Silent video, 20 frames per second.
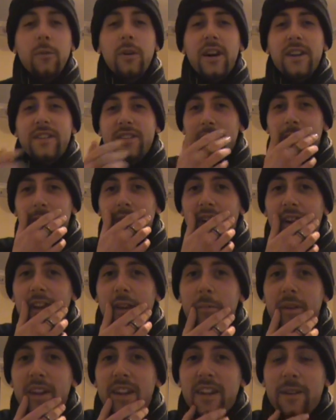I do
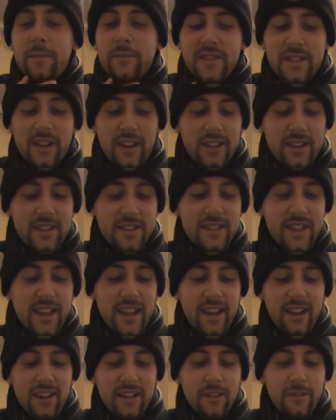like medium ciders. They
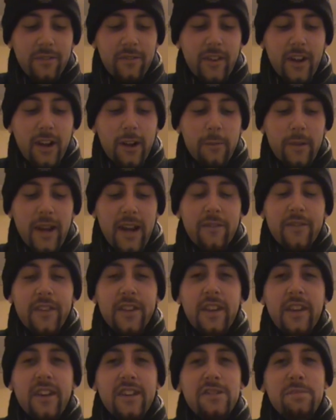kind of um, have the
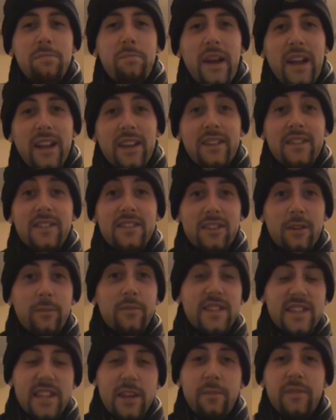nice balance,
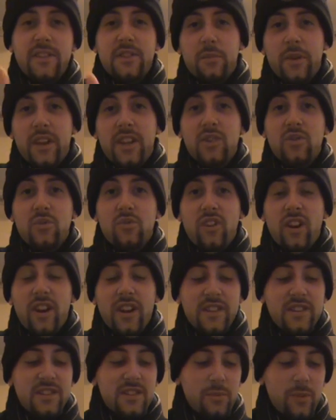obviously, between dry
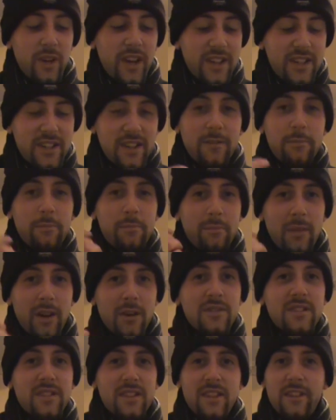and sweet. And
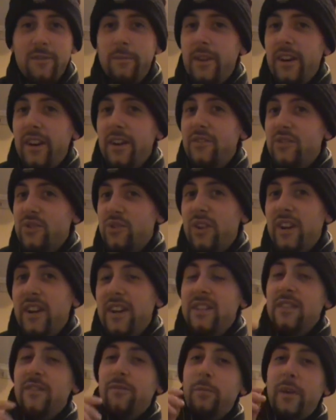most of them that I've
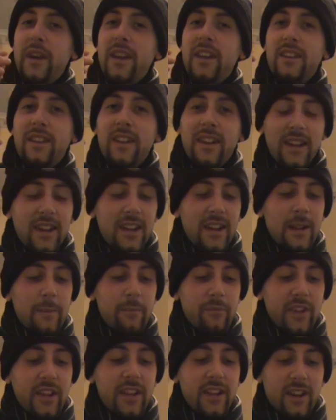tried have been,
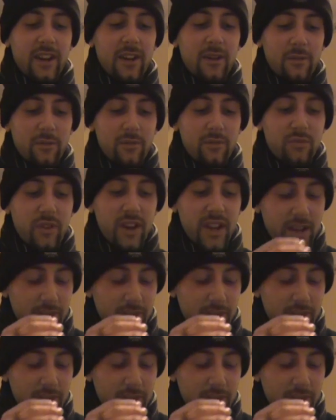you know, really,